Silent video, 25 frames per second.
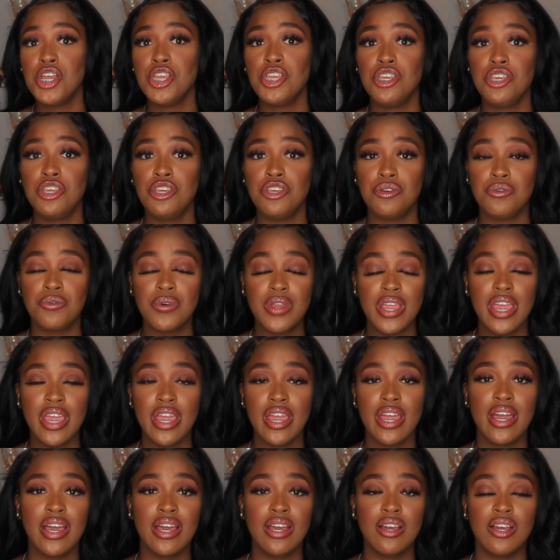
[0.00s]
you
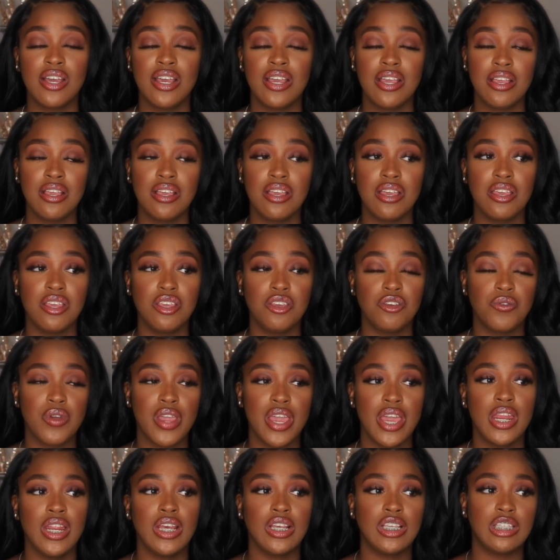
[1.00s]
can't
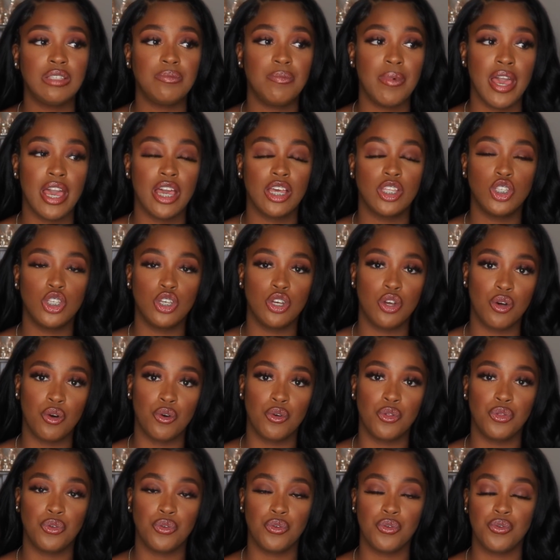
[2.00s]
expect to
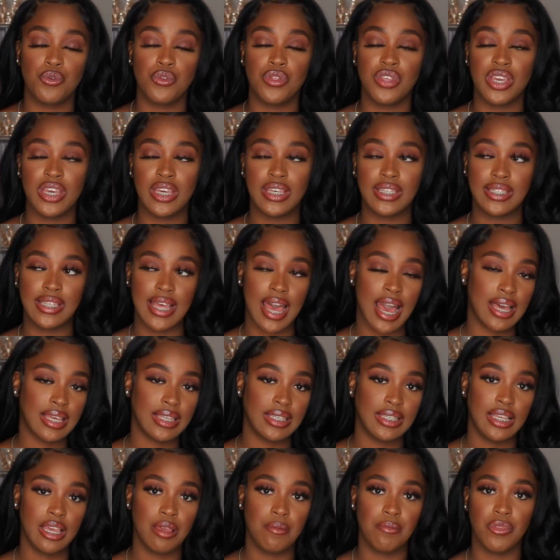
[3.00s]
go through the exact
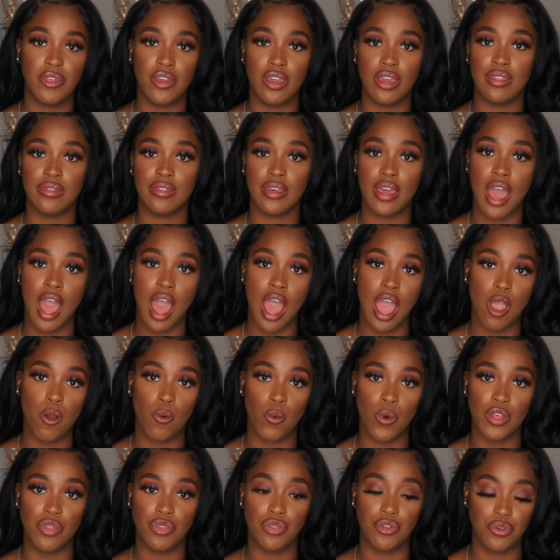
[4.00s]
same thing that I
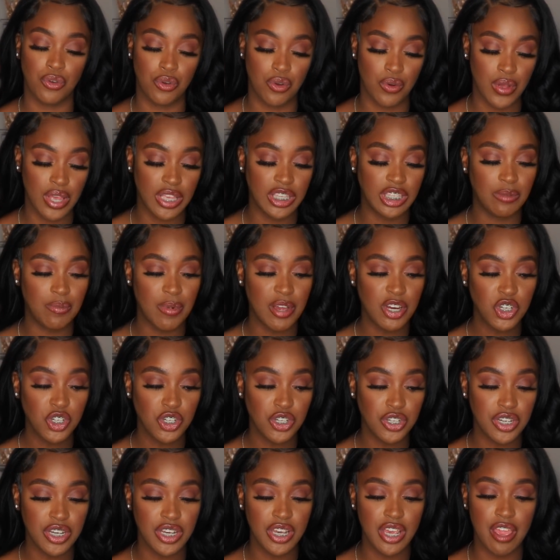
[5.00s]
went through,
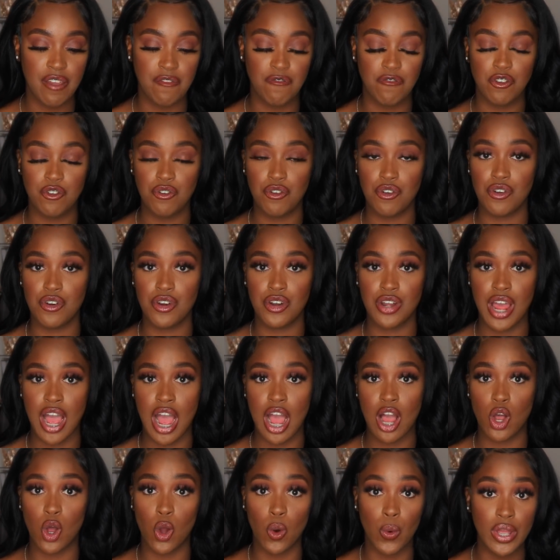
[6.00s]
especially if you're
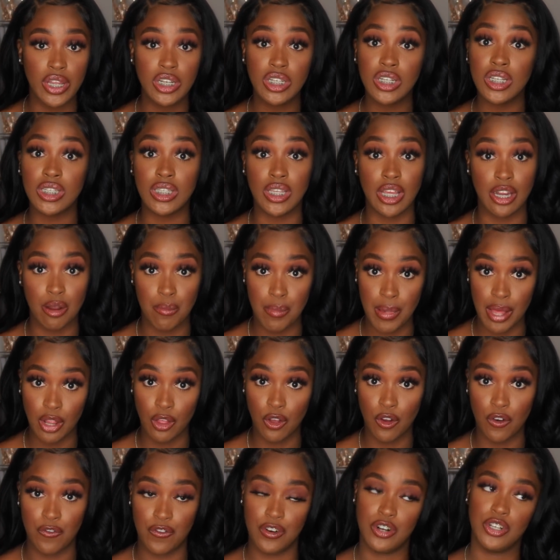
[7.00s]
not going to
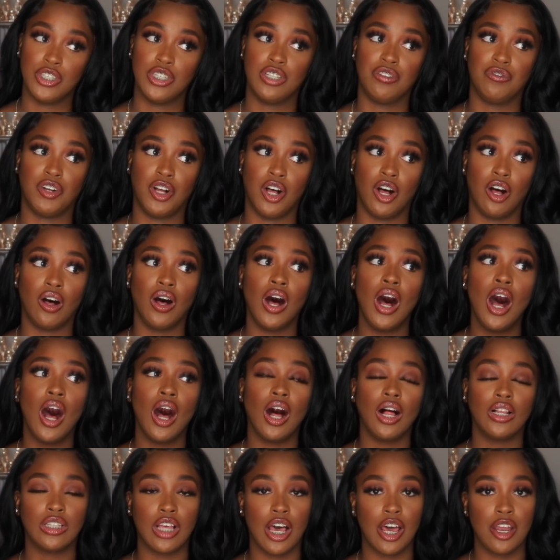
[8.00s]
Sonobello. First of all,
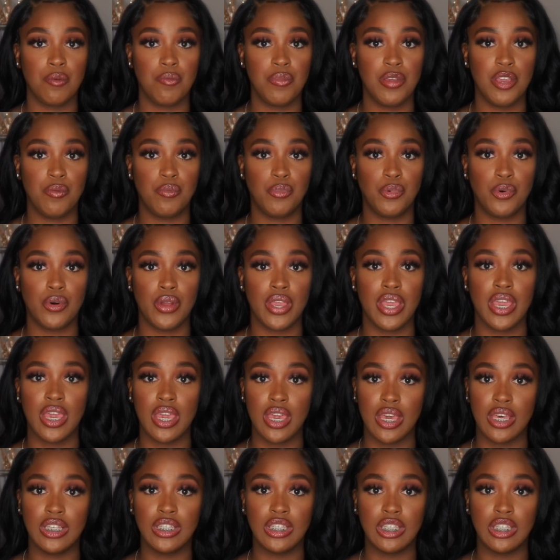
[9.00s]
a lot of people can get